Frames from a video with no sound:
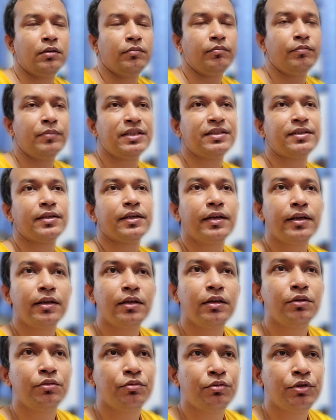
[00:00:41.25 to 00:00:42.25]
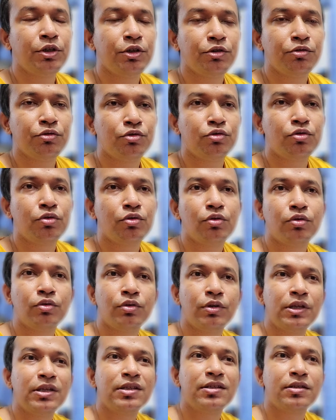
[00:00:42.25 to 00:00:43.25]
Basically, we used to know
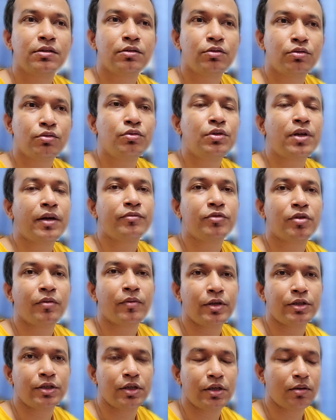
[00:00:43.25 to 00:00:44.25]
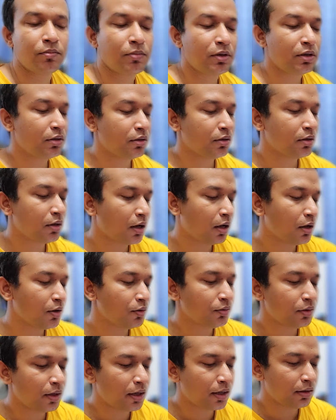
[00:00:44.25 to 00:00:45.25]
these two types of angina, but
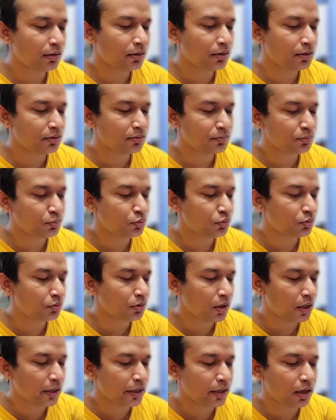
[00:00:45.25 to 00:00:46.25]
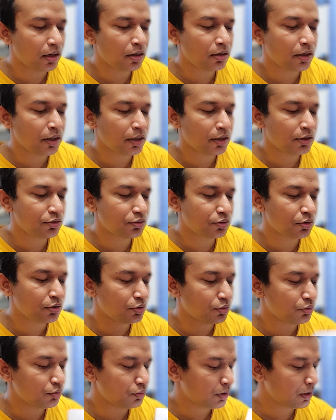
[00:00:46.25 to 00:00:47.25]
now at this book, I learned additional
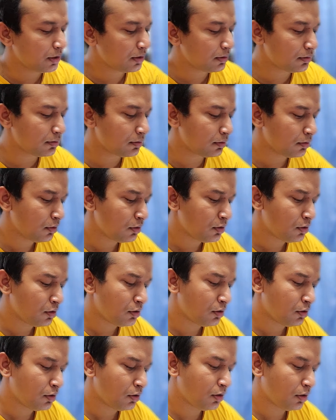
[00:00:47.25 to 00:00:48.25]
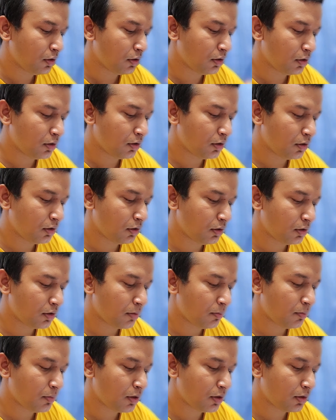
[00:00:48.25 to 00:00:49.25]
two things.
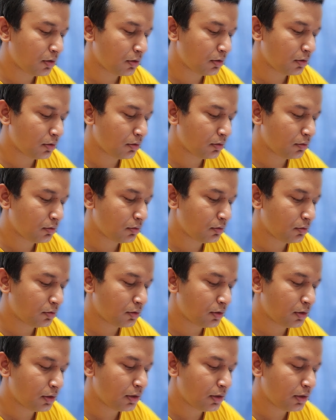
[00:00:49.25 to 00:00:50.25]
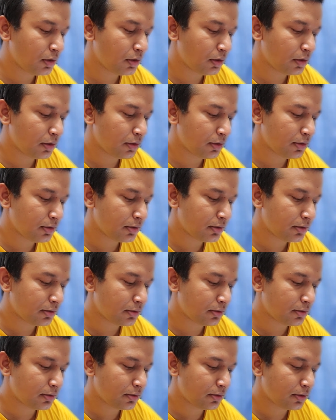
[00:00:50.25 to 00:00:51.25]
Number three
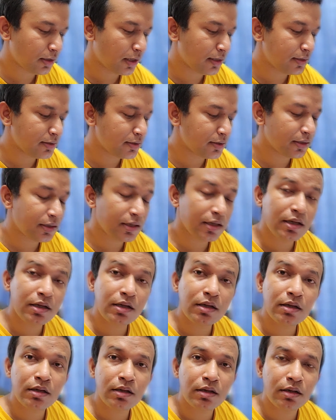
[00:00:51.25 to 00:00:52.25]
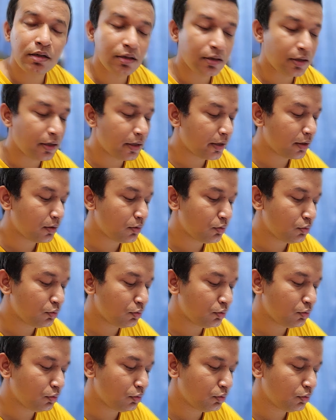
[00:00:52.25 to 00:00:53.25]
is angina
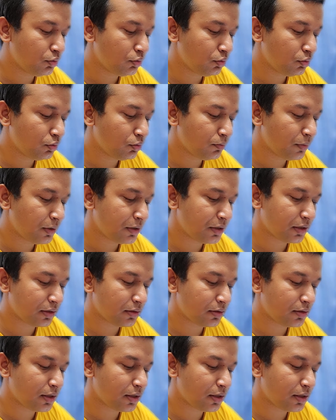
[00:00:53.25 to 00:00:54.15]
decubitus